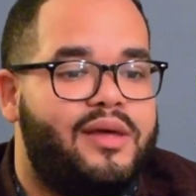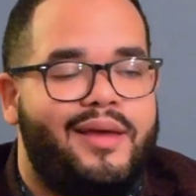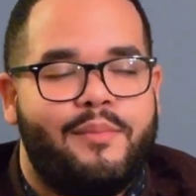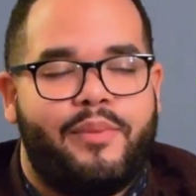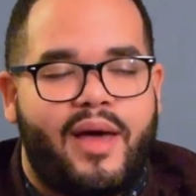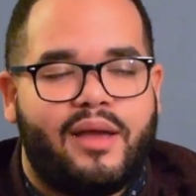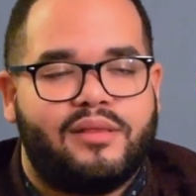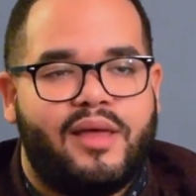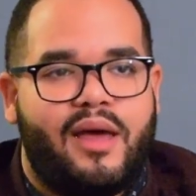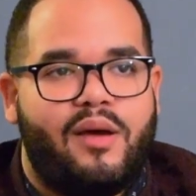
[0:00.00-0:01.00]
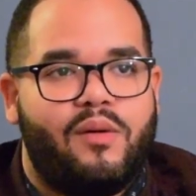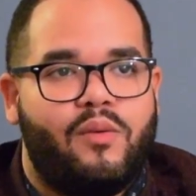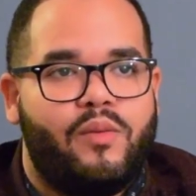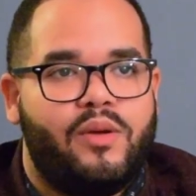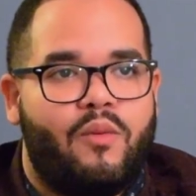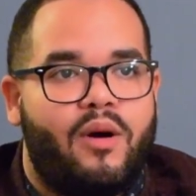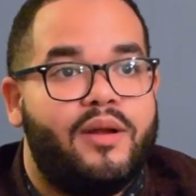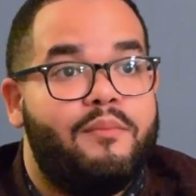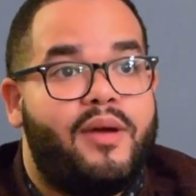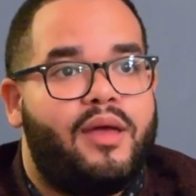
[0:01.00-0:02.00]
the impact that we
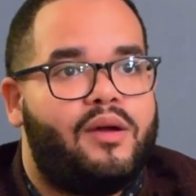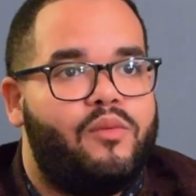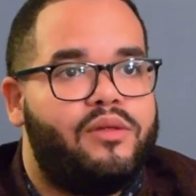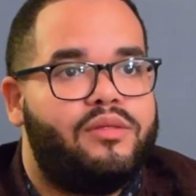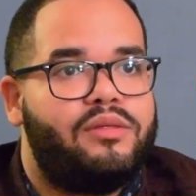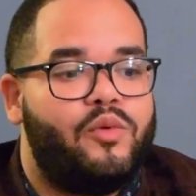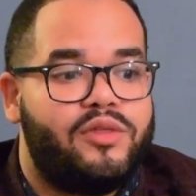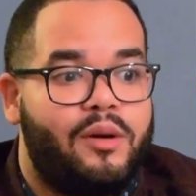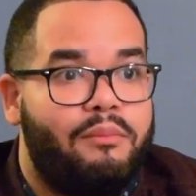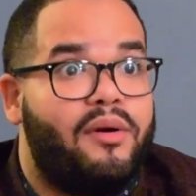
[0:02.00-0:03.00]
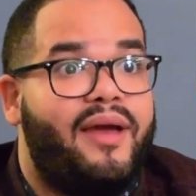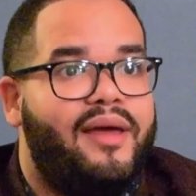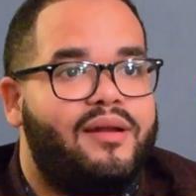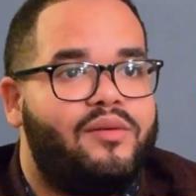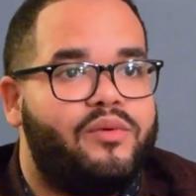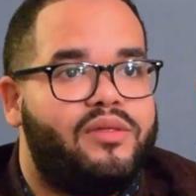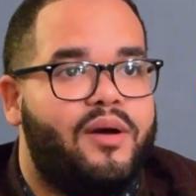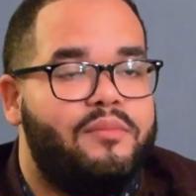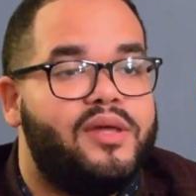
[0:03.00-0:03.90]
want to make with our brand, with our